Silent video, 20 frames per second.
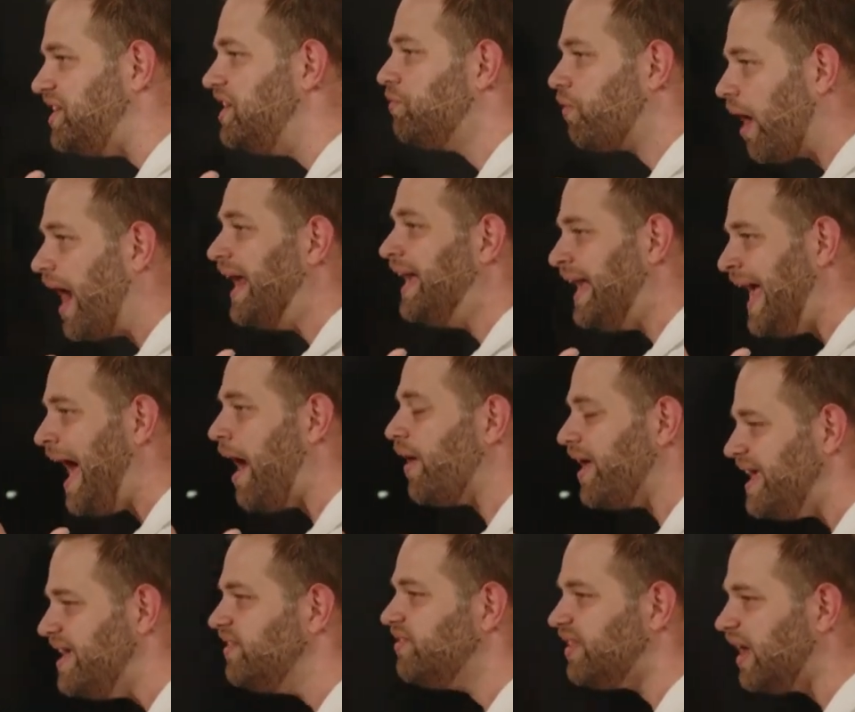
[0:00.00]
is he right now?
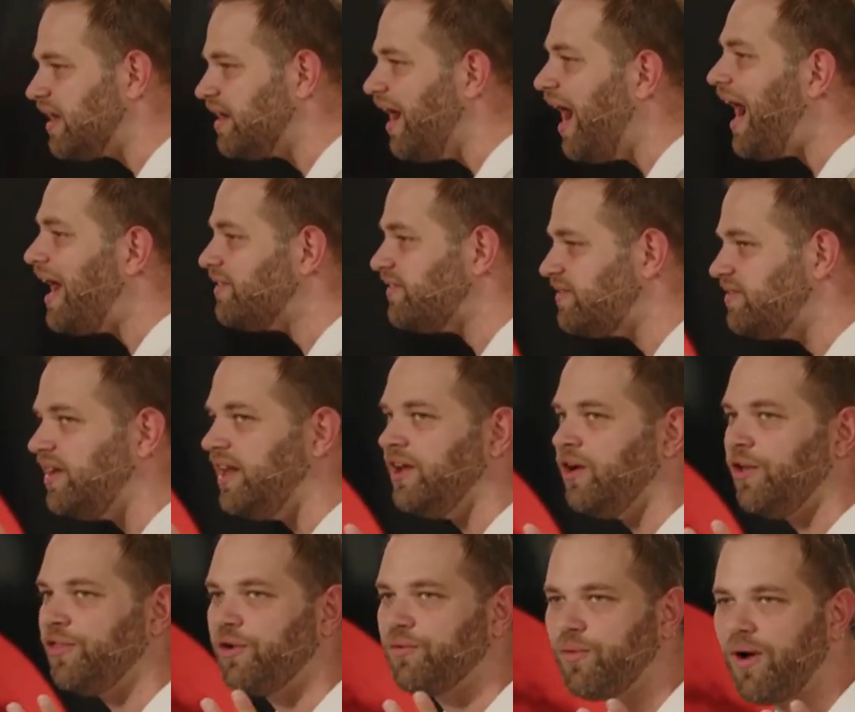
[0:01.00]
He's the God
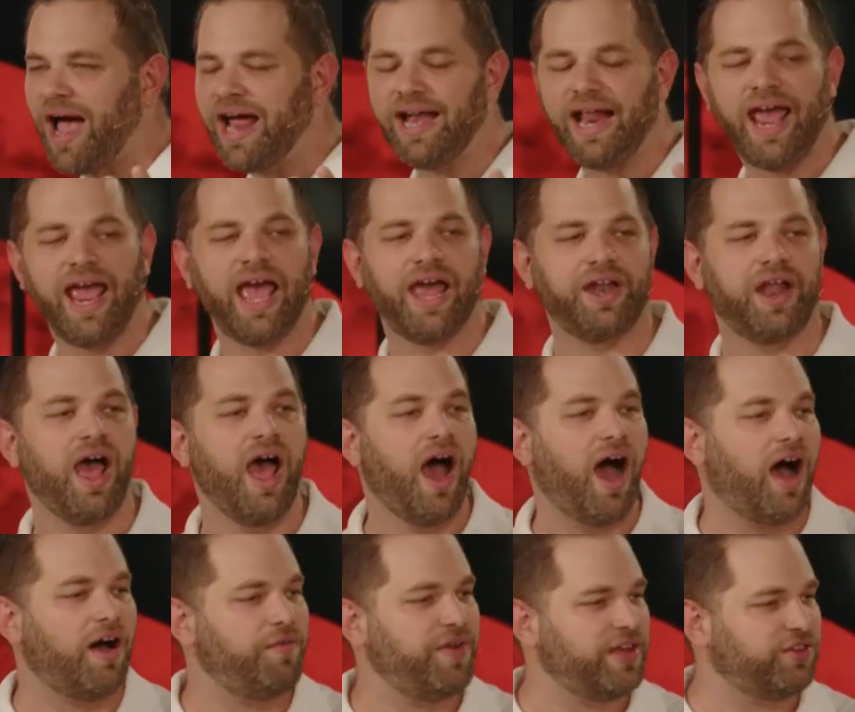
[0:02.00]
sitting on the right hand
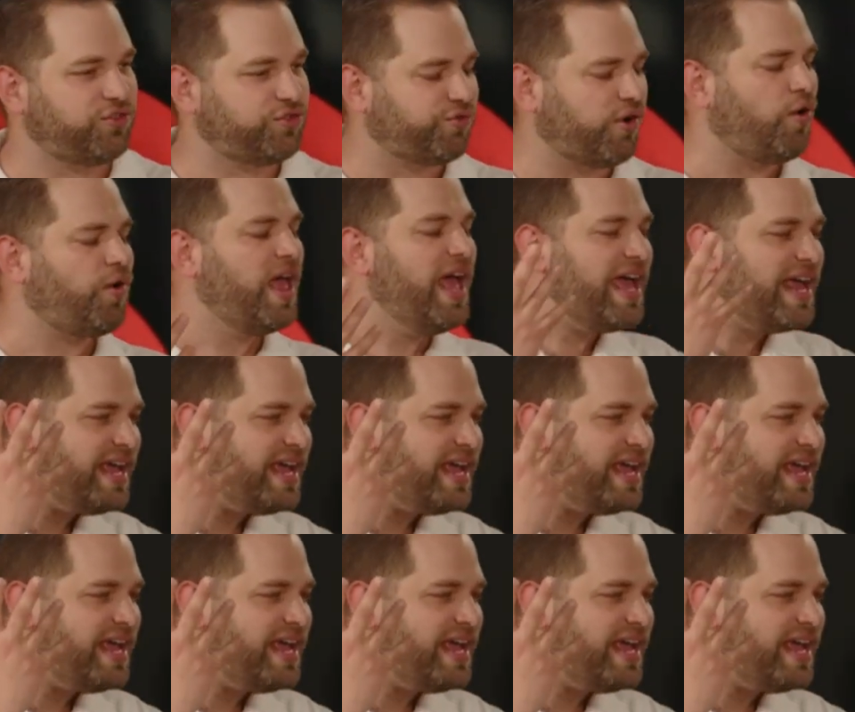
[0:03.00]
of his throne.